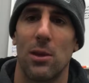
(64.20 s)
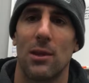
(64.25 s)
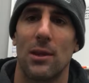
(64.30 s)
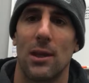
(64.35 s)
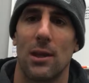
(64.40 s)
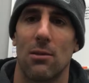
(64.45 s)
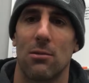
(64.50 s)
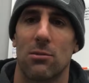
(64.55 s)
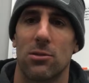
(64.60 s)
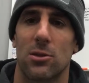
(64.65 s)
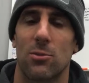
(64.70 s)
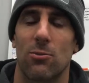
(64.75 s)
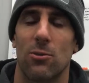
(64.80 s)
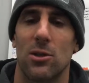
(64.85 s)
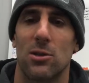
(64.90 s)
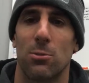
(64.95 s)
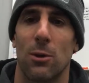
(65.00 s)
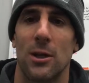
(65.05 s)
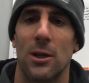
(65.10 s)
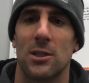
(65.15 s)
be taking
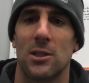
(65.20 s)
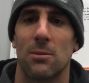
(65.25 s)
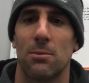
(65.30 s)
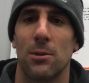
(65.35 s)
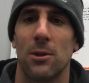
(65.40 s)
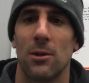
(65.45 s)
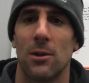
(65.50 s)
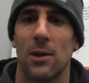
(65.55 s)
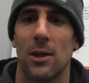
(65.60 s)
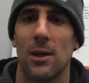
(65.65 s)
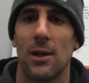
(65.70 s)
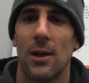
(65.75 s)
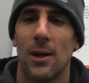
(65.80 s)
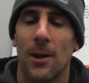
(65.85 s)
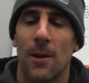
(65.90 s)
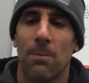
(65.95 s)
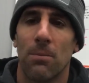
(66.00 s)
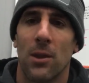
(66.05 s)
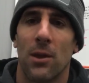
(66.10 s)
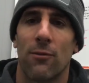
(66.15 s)
responsibility
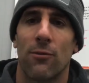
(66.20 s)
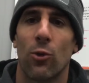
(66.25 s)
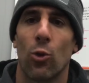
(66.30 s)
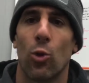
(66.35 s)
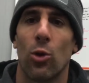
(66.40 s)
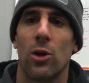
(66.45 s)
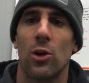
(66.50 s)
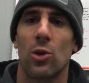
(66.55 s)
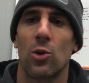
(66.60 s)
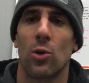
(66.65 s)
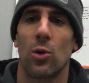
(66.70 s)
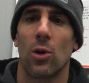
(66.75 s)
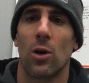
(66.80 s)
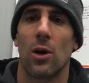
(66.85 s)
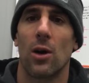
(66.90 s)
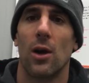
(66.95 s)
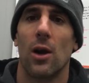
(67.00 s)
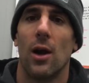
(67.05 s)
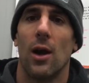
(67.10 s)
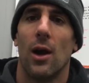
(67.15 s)
for
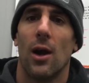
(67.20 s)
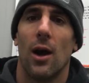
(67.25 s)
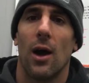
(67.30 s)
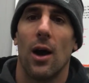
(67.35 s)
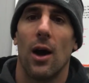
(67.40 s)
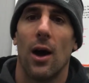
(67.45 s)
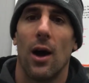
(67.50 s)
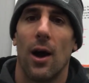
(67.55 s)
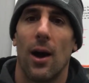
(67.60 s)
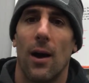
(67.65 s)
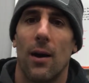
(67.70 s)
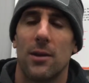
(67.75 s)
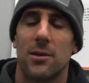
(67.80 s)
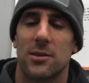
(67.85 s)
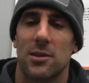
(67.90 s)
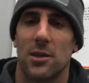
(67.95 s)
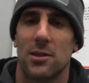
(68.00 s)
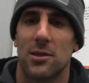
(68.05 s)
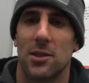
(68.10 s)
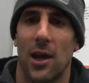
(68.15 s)
your
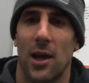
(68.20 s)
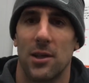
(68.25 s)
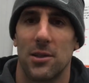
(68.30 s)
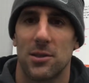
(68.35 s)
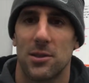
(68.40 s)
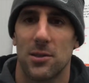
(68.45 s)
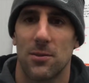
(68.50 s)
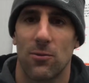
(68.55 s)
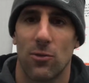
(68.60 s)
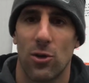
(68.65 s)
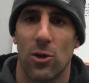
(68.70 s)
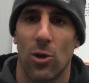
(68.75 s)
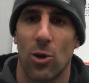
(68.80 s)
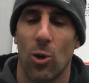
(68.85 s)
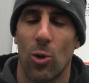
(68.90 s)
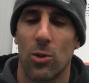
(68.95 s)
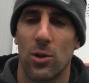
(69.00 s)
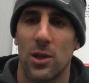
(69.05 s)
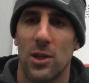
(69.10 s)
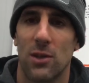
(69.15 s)
success, for your
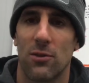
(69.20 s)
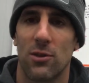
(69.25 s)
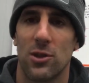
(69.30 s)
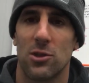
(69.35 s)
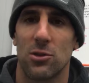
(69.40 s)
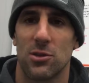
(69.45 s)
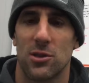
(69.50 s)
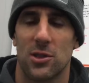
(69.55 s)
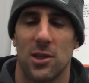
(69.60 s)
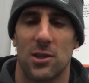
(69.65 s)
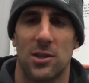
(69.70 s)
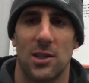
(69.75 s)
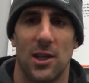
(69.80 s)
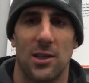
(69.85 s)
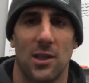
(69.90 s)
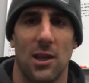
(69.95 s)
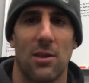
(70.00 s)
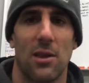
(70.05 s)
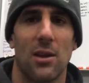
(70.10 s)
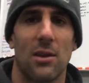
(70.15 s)
own individual
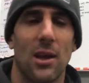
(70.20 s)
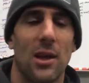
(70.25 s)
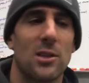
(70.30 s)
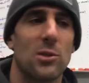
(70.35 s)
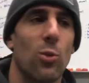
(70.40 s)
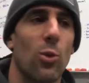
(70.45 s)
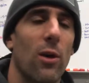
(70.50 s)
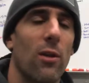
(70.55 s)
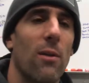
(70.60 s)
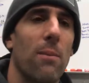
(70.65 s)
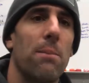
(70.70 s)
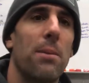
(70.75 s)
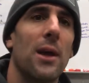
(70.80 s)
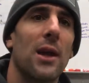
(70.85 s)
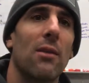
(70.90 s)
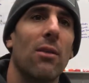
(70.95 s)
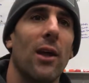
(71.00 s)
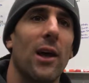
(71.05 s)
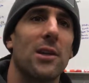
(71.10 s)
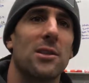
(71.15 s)
success. I think that's one of the
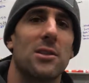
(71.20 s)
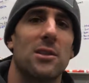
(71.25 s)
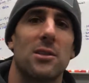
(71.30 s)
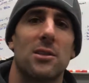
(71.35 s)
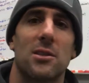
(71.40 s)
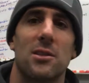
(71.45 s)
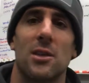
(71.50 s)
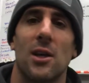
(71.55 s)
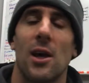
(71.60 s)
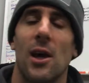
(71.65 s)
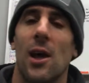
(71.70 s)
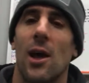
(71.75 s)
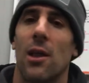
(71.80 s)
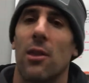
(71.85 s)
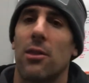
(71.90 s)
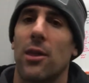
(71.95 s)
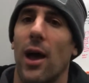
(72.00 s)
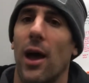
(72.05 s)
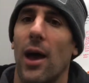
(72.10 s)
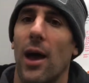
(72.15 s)
big lessons
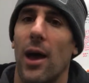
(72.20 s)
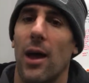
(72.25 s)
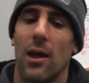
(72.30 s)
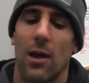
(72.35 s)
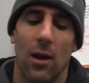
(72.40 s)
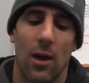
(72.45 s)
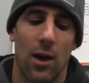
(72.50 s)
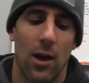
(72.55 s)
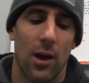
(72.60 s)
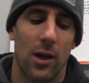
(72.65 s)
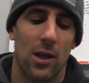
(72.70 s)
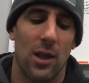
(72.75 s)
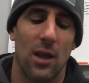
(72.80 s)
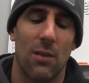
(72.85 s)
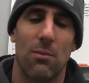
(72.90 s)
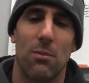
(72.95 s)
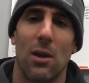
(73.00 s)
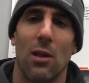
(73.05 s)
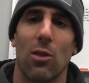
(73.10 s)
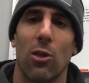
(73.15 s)
that
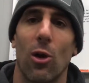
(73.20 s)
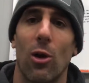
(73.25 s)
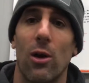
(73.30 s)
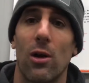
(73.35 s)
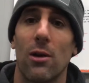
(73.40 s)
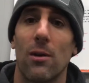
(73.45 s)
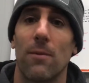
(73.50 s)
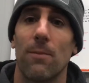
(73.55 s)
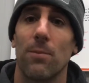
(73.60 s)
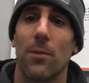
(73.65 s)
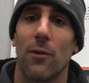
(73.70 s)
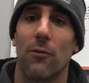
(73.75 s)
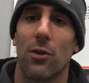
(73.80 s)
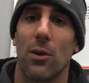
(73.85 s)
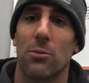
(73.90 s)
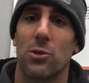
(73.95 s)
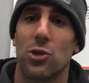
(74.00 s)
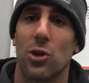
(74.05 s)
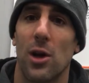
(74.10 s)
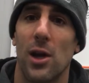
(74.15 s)
can be learned
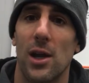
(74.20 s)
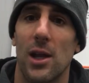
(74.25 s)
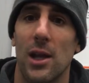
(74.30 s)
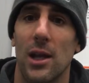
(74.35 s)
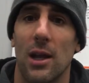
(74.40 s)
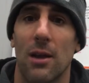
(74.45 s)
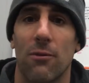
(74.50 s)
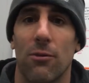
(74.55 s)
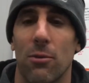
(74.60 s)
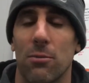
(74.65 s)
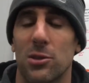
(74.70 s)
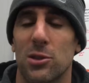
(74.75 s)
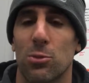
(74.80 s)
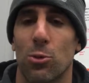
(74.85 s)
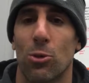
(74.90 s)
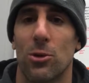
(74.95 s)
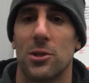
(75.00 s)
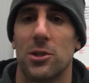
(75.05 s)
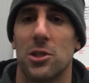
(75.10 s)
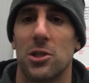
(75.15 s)
from training and from
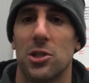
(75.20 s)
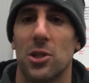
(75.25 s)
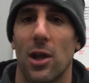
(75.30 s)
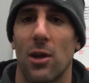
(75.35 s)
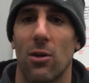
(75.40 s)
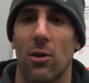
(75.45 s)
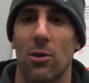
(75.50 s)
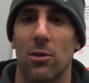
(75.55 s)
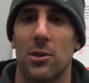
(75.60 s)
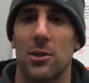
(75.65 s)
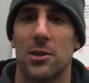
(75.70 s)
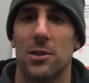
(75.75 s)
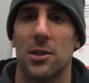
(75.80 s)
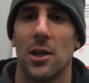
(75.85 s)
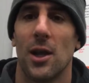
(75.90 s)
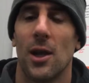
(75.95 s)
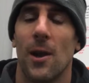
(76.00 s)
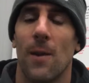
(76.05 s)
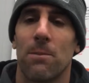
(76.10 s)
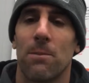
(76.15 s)
sports in general is
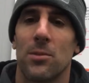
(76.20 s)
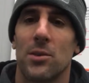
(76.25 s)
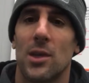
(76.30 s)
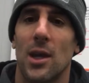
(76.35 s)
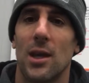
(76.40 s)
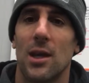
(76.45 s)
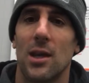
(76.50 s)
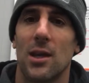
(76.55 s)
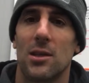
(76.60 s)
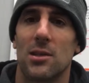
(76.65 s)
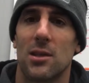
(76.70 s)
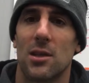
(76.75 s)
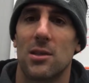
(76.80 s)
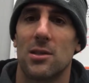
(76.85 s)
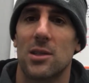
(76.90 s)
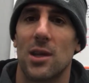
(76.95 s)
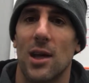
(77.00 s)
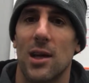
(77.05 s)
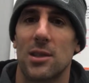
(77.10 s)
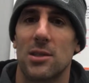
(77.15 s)
taking
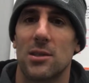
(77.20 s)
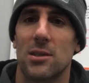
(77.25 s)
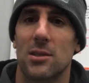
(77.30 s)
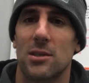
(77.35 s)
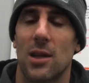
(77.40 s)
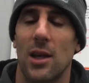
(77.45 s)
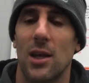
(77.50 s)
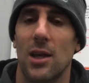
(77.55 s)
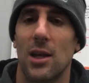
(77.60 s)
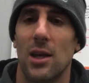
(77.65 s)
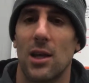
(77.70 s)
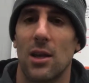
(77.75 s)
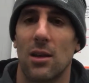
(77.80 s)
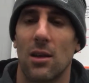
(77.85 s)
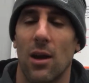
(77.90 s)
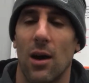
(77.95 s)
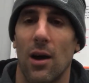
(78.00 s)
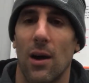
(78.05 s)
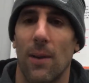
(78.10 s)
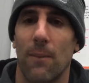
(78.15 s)

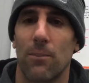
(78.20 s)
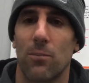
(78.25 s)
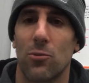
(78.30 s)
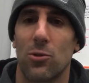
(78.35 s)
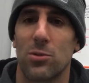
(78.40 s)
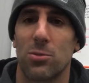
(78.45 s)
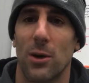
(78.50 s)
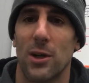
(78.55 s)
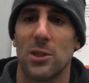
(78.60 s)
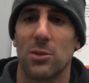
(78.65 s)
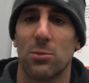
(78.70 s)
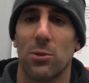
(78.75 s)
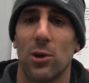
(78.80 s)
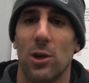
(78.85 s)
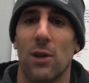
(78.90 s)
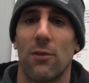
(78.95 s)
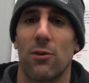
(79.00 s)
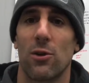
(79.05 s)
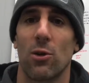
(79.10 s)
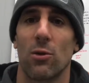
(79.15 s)

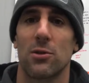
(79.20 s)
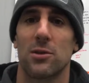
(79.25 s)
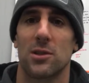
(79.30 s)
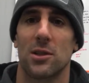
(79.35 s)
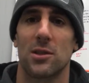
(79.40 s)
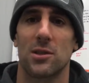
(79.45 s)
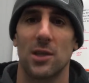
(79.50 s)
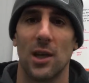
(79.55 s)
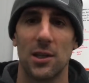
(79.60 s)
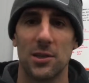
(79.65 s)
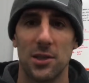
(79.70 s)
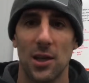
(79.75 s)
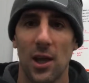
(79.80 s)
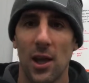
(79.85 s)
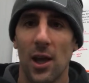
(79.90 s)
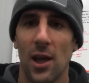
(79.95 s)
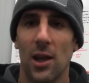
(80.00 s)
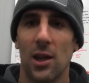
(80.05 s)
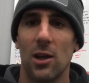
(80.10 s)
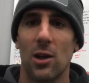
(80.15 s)
responsibility for your own success.
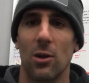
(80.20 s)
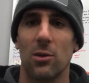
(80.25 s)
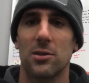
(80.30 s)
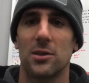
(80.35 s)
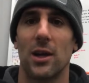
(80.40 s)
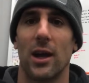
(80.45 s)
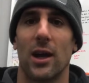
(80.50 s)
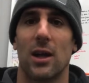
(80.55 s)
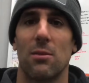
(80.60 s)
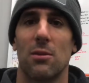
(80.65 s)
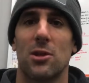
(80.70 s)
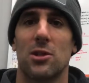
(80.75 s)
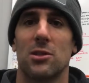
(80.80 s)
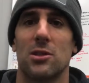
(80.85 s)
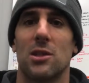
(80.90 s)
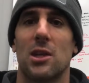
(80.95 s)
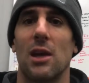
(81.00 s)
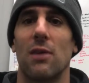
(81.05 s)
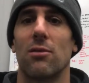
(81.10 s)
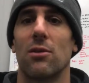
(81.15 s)
You know, it's not going to be
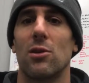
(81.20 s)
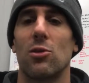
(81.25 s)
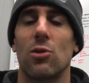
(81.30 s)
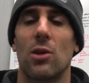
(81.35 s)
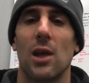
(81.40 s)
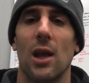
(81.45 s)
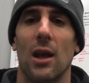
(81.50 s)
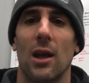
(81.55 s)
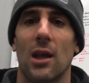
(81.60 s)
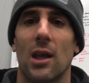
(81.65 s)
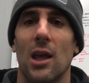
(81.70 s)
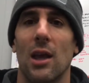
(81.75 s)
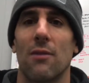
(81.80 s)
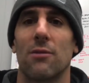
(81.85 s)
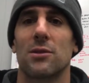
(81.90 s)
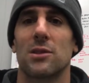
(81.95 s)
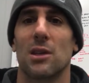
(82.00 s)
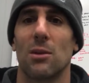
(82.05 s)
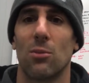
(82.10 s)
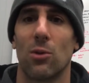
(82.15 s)
just given. You can't
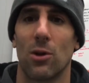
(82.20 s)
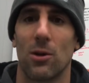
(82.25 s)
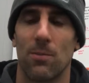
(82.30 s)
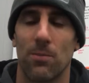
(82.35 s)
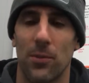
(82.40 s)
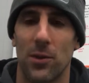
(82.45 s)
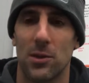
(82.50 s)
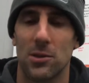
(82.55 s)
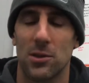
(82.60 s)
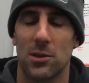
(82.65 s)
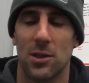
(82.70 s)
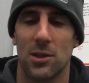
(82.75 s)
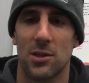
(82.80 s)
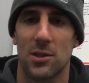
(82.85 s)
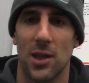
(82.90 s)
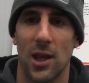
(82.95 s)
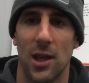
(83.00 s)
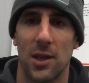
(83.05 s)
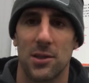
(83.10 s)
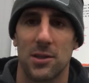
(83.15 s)
give someone
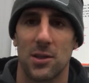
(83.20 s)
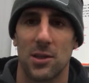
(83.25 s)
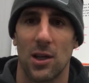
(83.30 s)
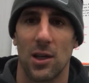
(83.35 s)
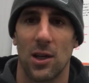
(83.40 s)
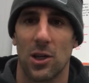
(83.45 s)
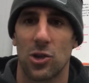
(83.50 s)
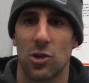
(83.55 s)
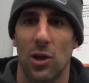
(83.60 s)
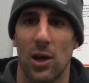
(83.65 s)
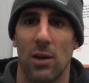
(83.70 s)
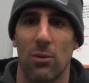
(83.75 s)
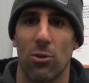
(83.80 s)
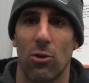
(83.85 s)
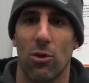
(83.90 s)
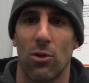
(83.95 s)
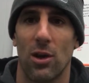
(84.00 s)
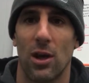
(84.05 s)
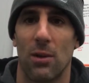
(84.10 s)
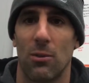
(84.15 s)
success in a training
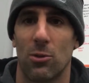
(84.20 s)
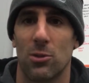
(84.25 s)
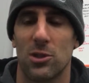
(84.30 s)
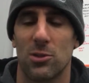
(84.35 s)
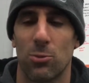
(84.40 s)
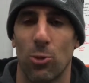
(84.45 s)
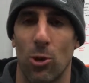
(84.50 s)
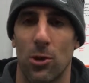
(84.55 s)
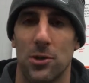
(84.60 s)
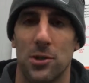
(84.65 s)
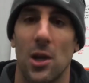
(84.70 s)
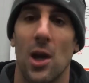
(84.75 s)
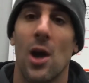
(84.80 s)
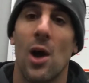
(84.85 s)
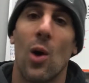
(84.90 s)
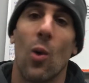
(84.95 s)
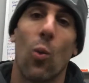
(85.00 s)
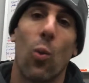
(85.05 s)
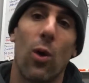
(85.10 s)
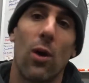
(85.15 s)
program or in sports.
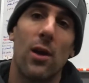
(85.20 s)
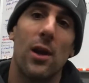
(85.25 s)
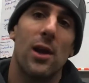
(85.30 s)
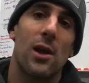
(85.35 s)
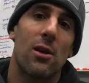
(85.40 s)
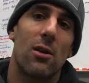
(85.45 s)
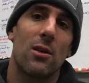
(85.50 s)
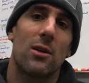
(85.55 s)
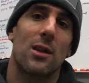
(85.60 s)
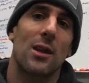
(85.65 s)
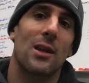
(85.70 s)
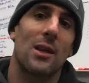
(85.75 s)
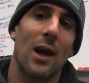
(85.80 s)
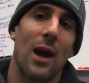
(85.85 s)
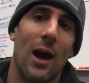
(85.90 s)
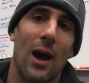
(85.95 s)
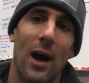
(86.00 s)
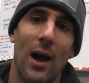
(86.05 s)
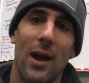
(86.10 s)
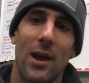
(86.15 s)
We're here to
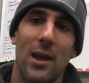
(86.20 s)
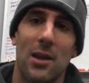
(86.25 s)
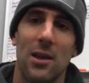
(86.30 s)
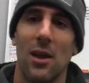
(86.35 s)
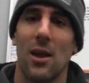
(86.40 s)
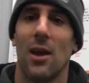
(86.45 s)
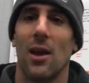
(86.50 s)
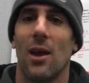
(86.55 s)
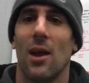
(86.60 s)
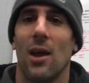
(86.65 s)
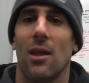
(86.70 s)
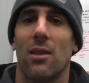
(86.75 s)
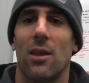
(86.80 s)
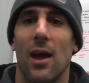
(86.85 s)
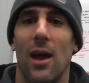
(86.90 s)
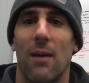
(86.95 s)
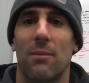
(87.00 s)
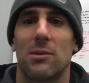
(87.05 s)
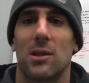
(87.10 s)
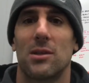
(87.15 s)
guide
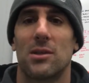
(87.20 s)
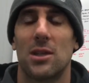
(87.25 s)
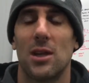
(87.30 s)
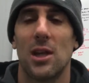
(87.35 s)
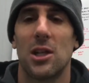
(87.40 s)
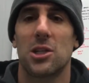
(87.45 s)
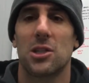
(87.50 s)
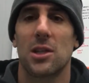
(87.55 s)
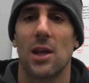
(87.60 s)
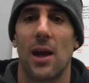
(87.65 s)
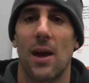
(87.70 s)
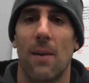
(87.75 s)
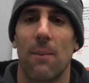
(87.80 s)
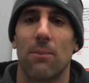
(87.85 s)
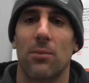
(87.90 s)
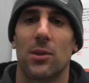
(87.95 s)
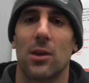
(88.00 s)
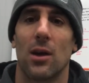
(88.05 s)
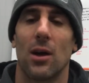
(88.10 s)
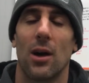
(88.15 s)
them, to teach
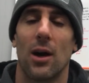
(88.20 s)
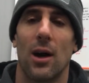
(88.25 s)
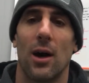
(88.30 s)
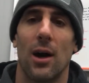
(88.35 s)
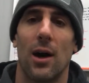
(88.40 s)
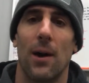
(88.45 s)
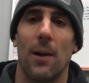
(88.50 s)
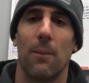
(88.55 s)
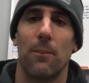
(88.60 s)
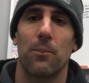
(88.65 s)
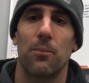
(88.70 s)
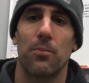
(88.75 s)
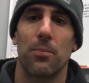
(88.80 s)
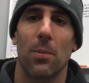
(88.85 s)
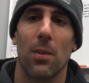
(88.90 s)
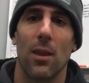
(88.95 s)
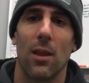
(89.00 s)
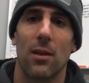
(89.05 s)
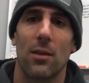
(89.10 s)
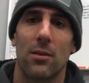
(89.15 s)
them, to
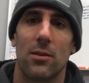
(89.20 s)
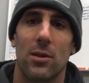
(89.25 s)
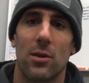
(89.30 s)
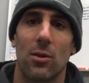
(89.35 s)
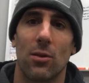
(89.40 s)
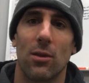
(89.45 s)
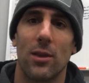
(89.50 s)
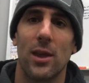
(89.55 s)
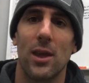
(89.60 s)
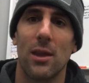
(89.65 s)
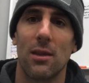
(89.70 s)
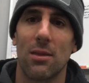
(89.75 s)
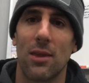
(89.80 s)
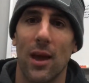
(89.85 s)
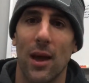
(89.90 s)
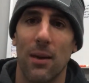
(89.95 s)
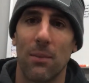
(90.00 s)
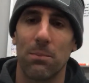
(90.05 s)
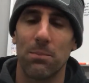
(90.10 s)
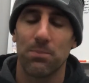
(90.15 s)
lead
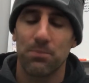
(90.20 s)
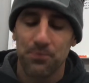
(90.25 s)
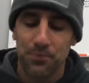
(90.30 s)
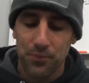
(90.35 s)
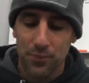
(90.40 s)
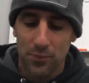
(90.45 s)
them.